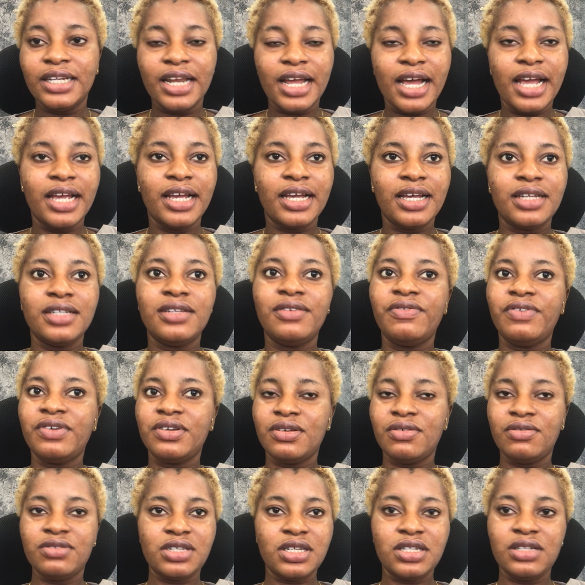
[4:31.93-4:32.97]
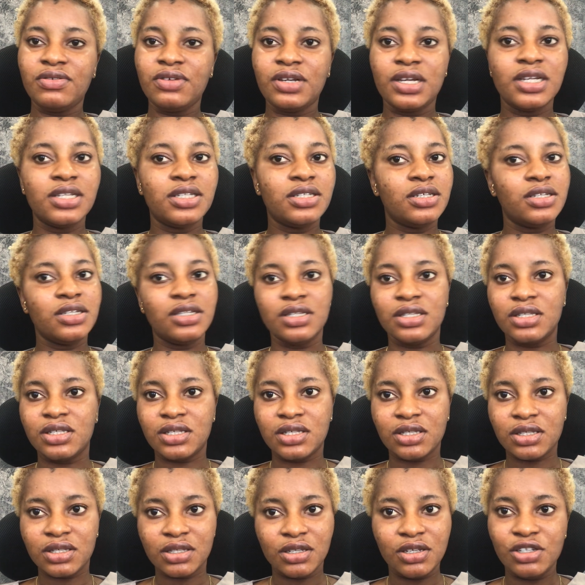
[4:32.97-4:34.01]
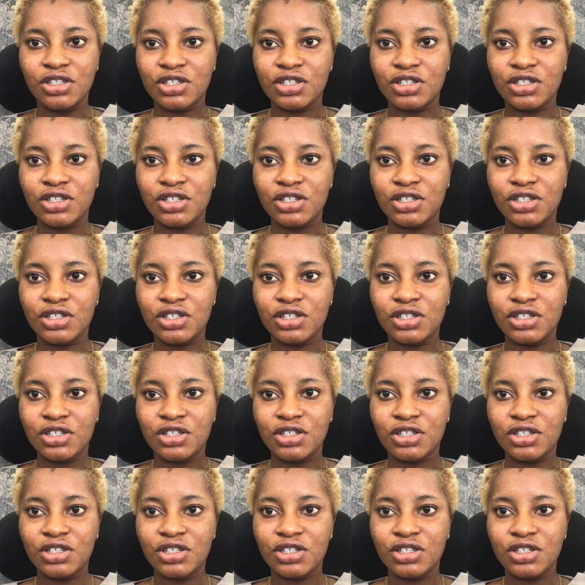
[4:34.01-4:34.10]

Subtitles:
Like, the certificate it's